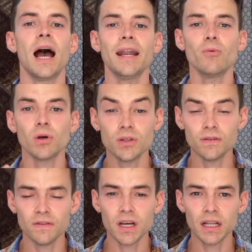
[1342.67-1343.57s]
And then once
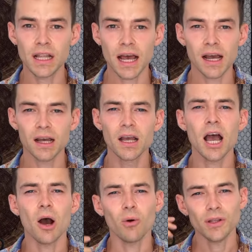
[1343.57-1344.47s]
you've done that,
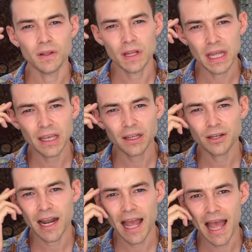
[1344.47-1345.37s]
I want you to think in
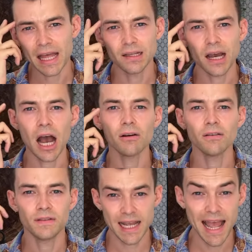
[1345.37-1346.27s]
your head, out
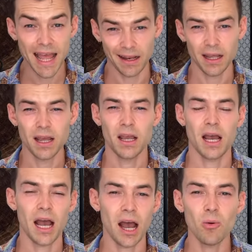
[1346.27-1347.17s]
of 10,
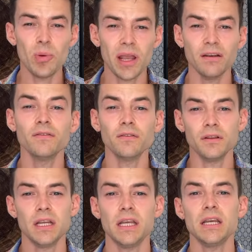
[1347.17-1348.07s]
how painful
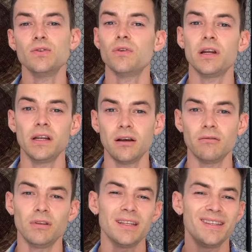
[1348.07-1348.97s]
the knee is right now.
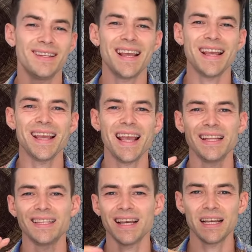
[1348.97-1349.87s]
Let's say
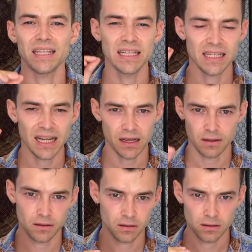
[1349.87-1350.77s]
it's at a 6.
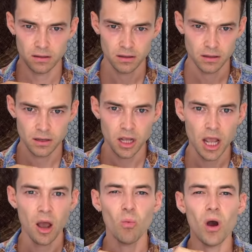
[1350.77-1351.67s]

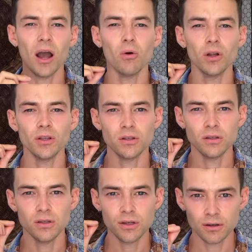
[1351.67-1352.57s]
And what I want you
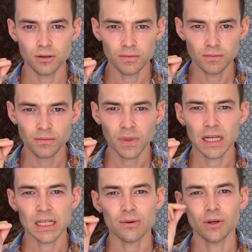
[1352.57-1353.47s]
to do
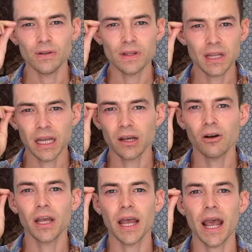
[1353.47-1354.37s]
is I want you to think,
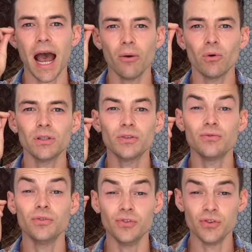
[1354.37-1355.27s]
okay, I want to
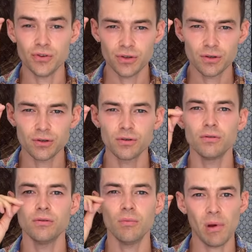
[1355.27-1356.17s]
reduce
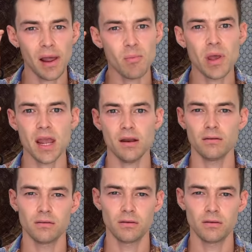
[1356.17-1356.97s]
my pain.